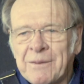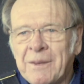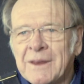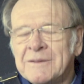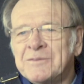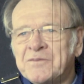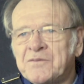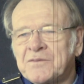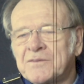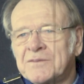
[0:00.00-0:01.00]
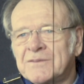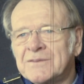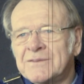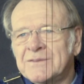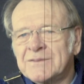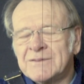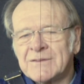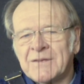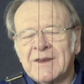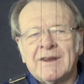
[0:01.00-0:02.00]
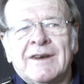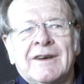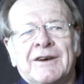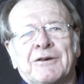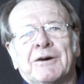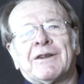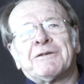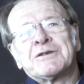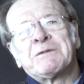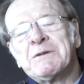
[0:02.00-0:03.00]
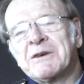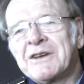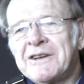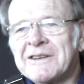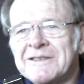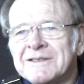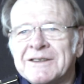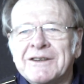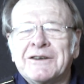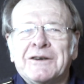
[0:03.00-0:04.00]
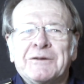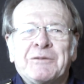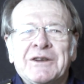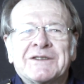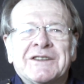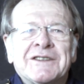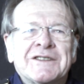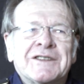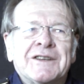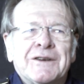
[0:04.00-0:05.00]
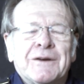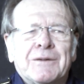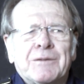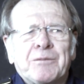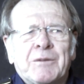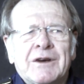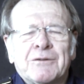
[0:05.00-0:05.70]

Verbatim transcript: Why the name Sam Bat? Well, that was Pete McKenna. Uh, Pete says, uh, by the